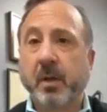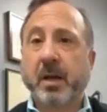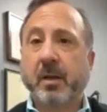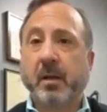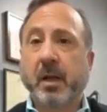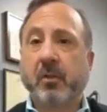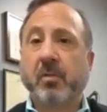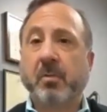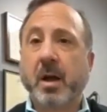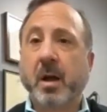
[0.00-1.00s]
by the
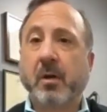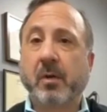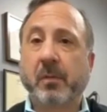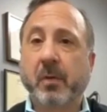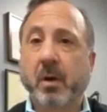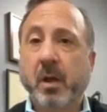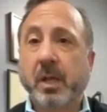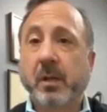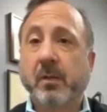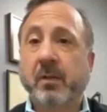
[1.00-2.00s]
electromyographer,
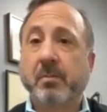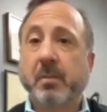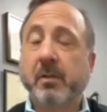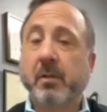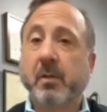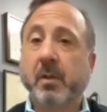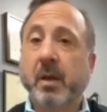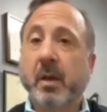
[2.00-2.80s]
because the muscle